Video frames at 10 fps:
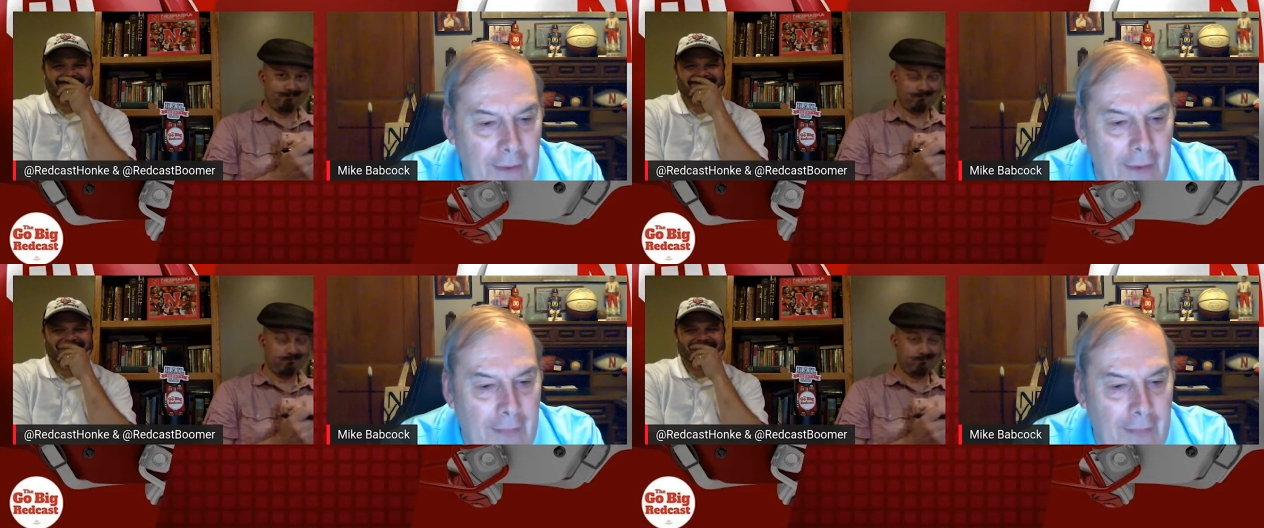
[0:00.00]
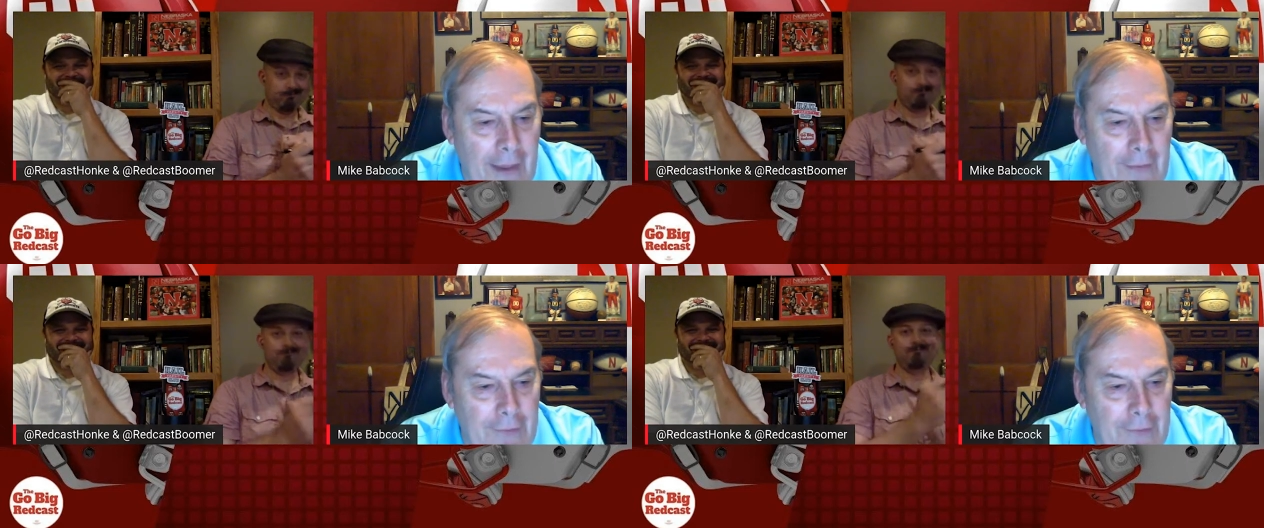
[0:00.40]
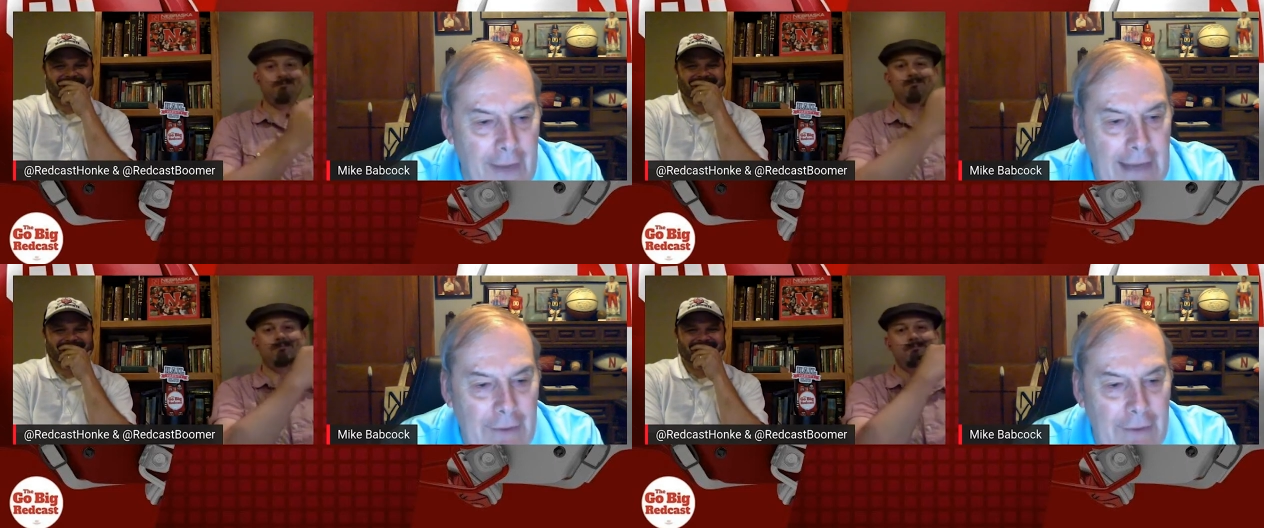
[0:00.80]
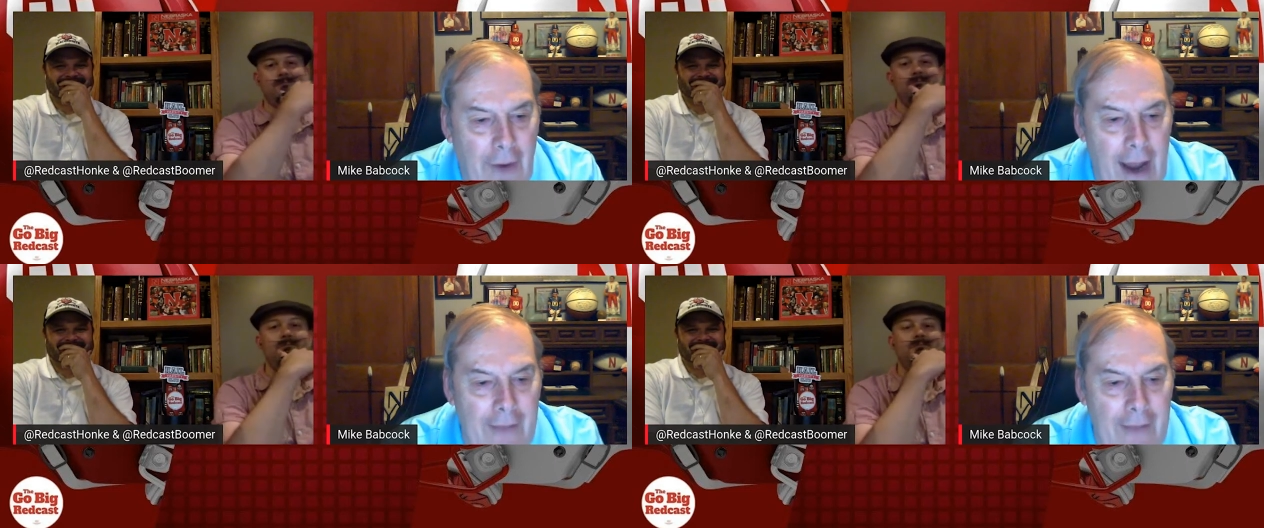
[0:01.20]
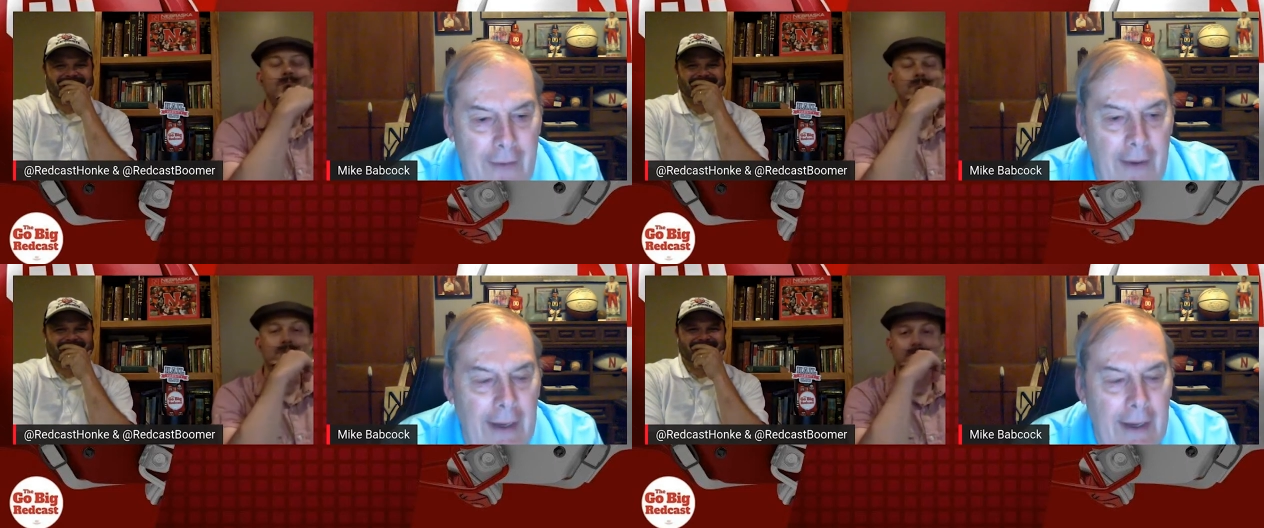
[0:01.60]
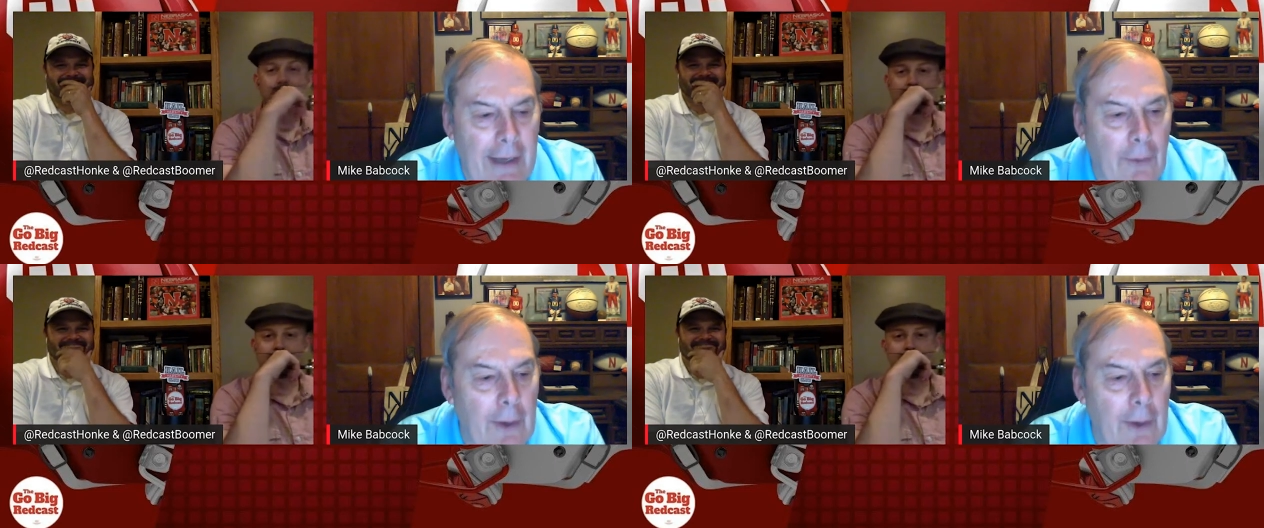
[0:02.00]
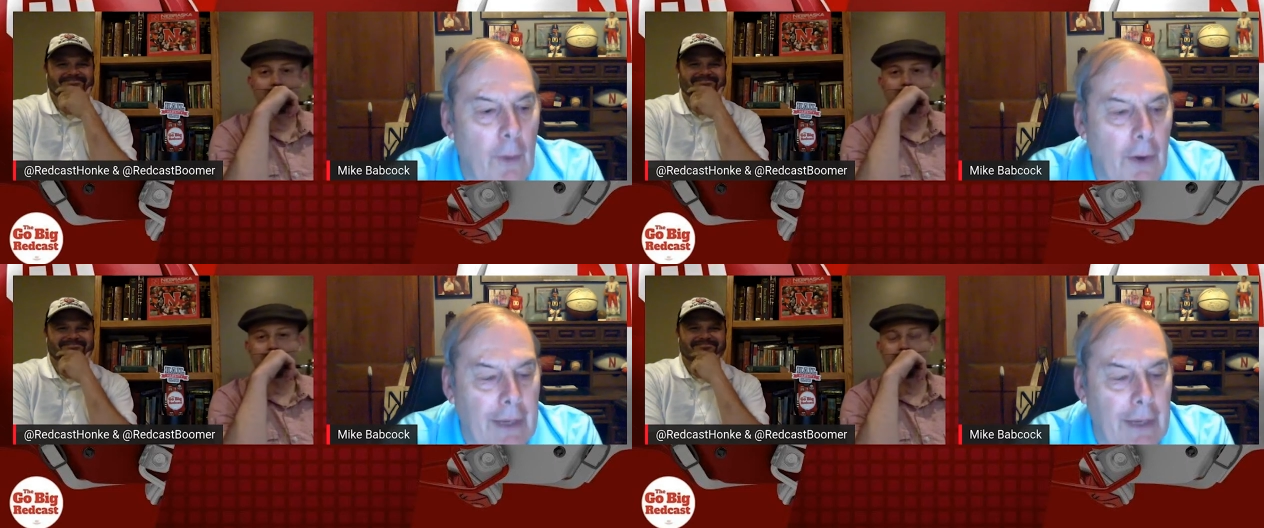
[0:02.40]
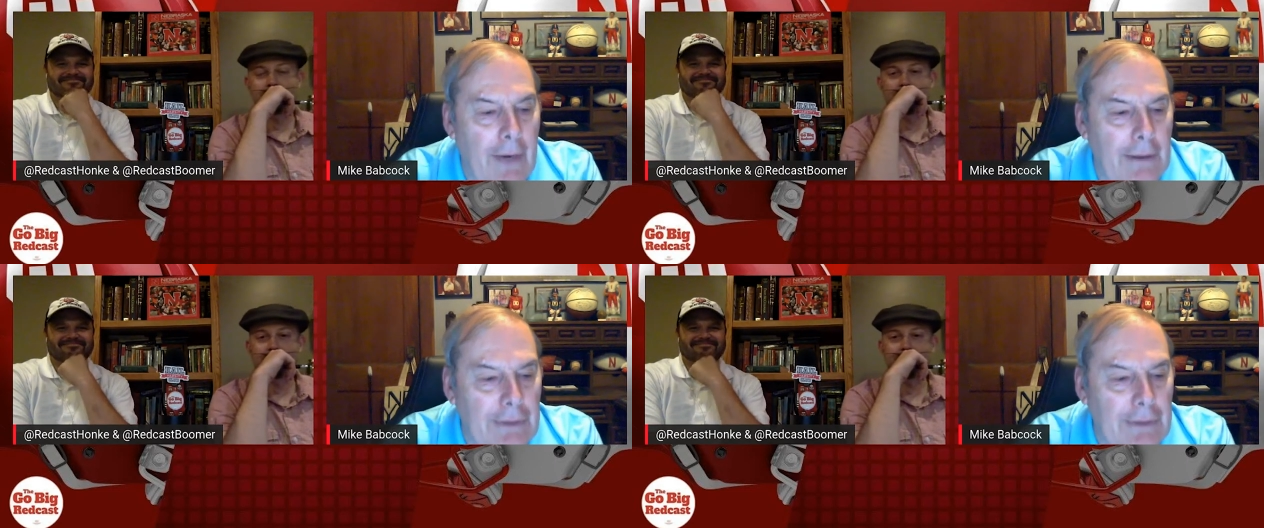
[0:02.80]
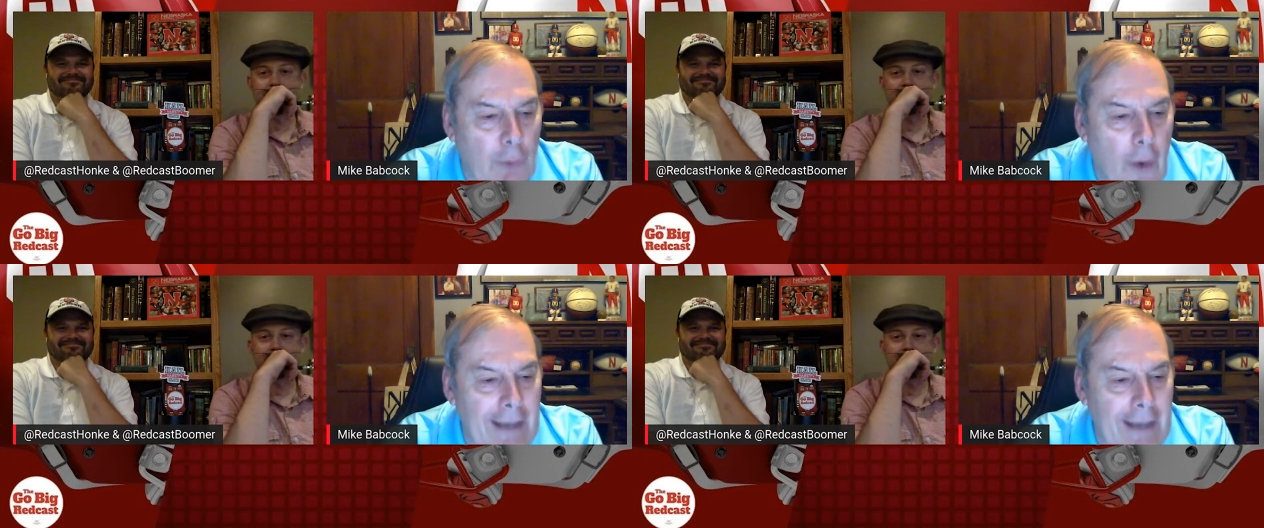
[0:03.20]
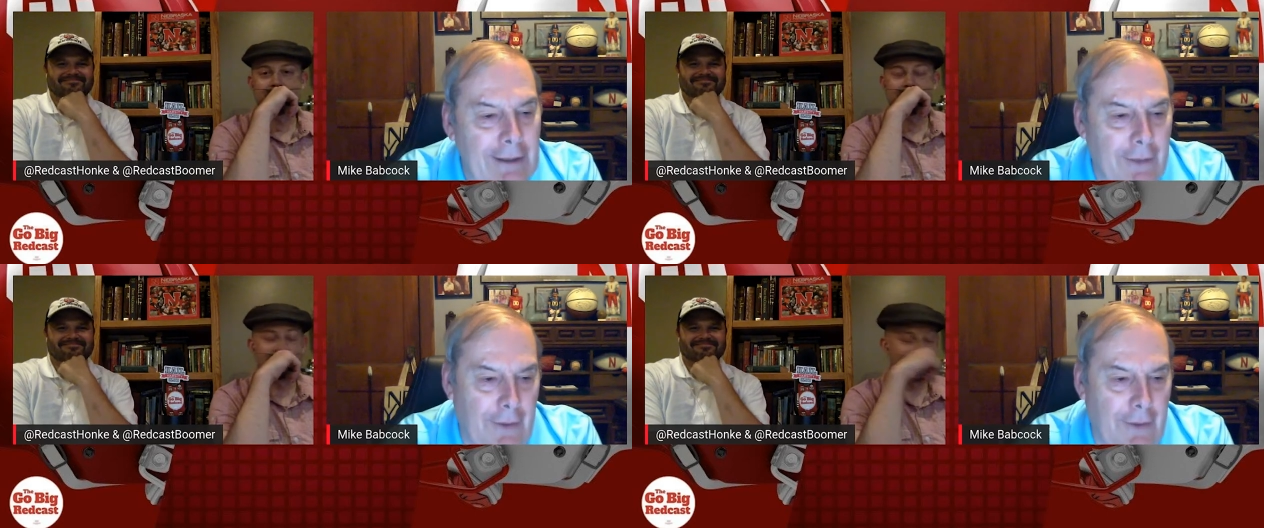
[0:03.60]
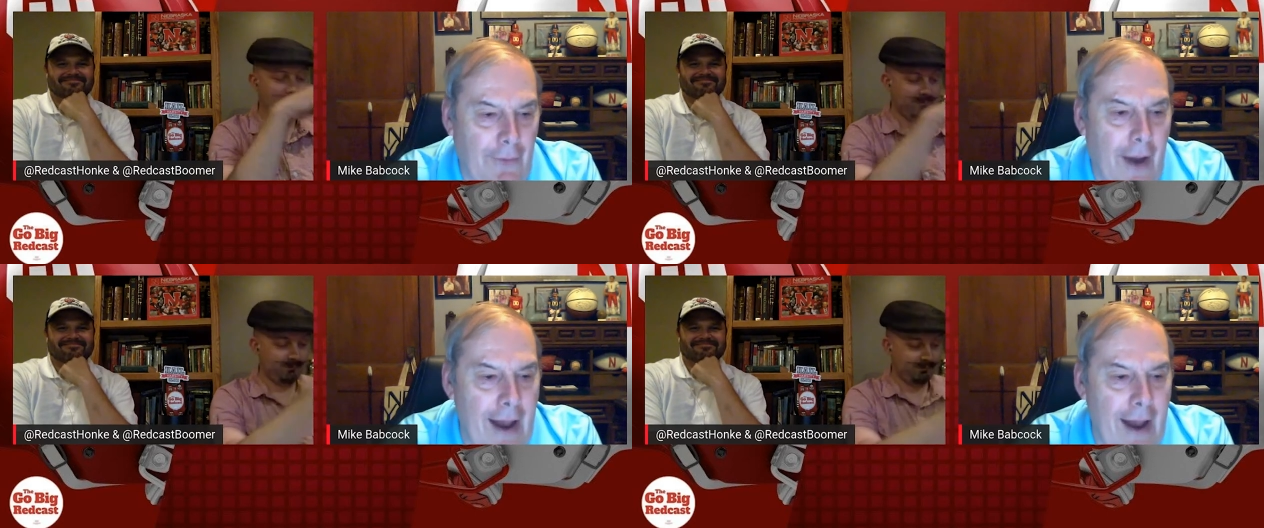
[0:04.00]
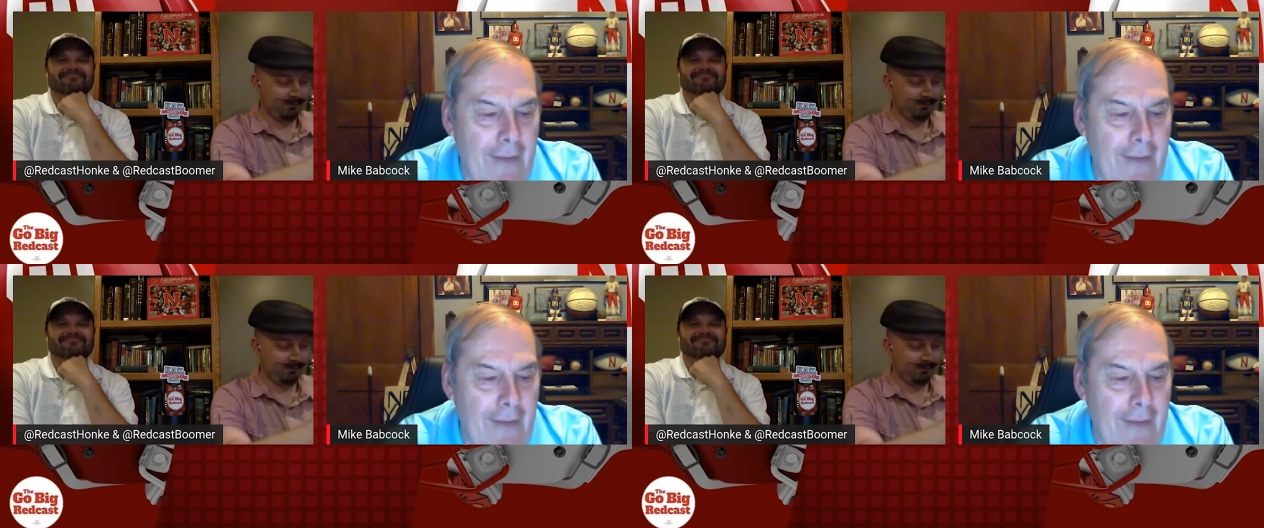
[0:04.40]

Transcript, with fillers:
Speaker 1: And they get on this last drive, and Kriewald carries twice on the drive.